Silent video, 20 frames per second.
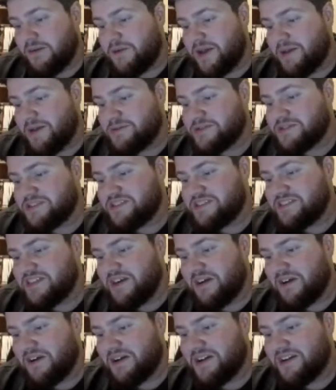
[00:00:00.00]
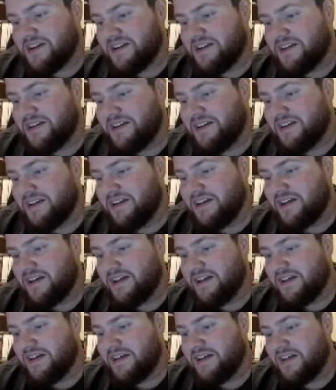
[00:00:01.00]
How many episodes is the Ark?
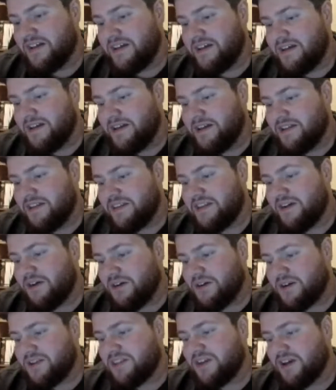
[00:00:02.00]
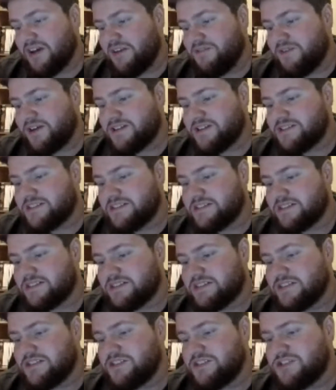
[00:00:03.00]
The Ark, the Gunfighters is
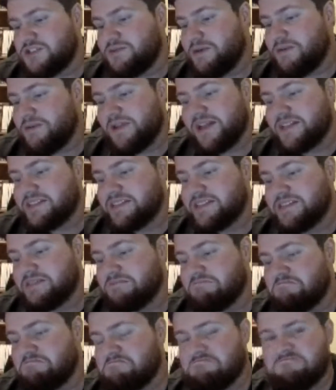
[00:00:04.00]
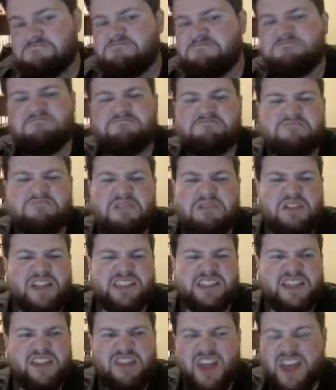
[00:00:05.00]
listed as 2. Maybe that's
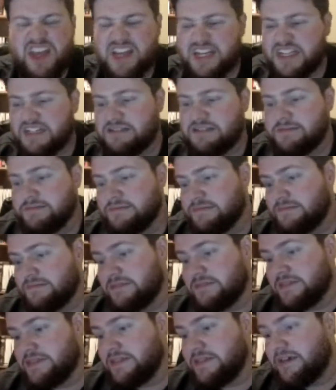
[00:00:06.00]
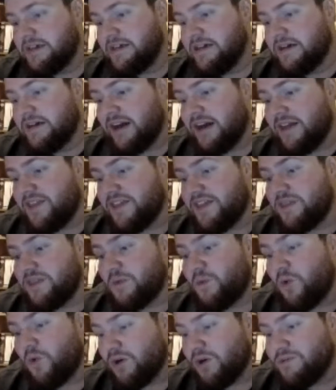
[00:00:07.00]
a thing. And
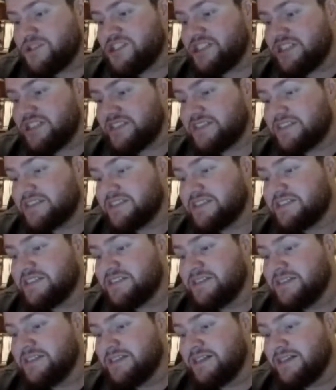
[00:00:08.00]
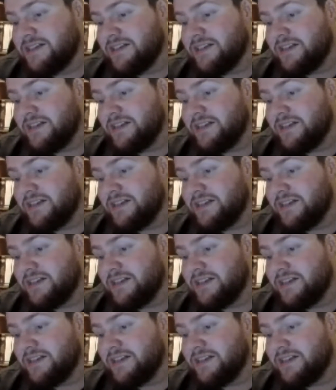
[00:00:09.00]
then the War Machines.